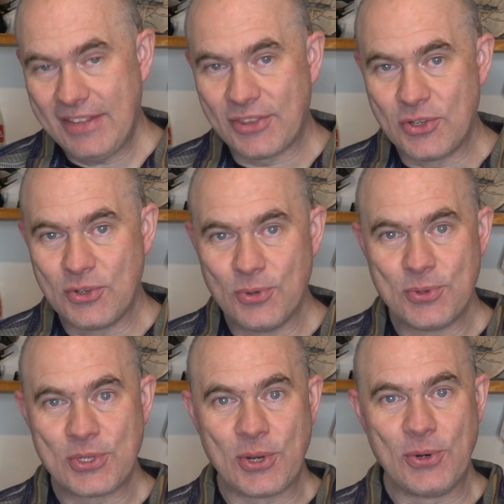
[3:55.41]
the
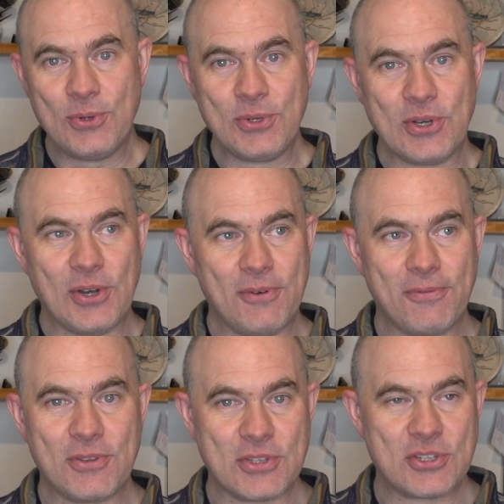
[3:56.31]
nose cone of
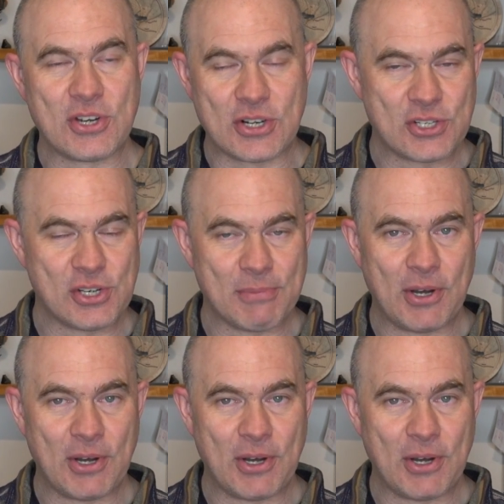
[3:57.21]
the Starship